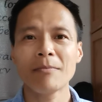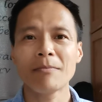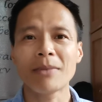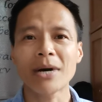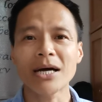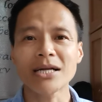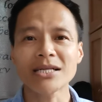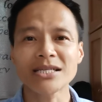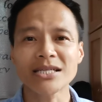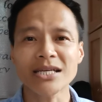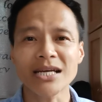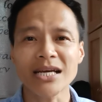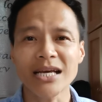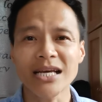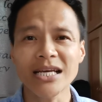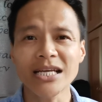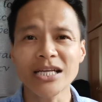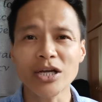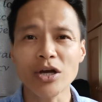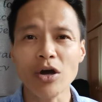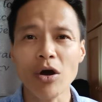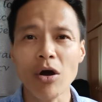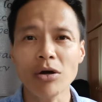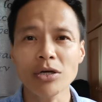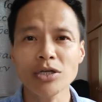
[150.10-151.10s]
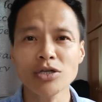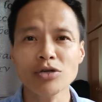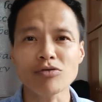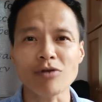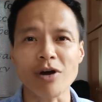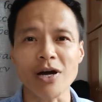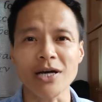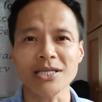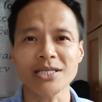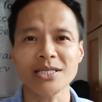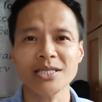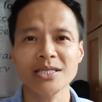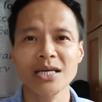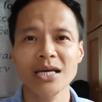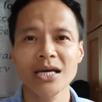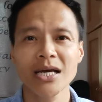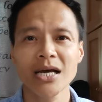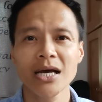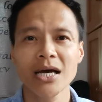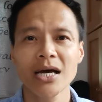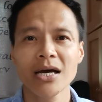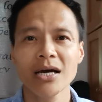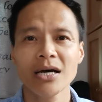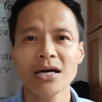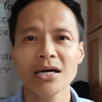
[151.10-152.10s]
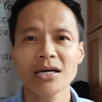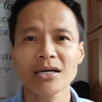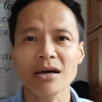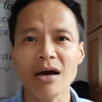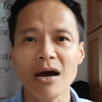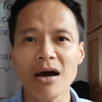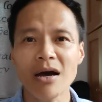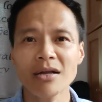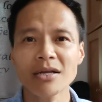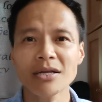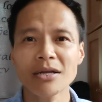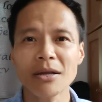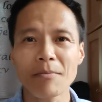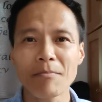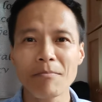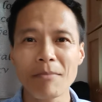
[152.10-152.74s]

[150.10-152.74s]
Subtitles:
But in contrast, God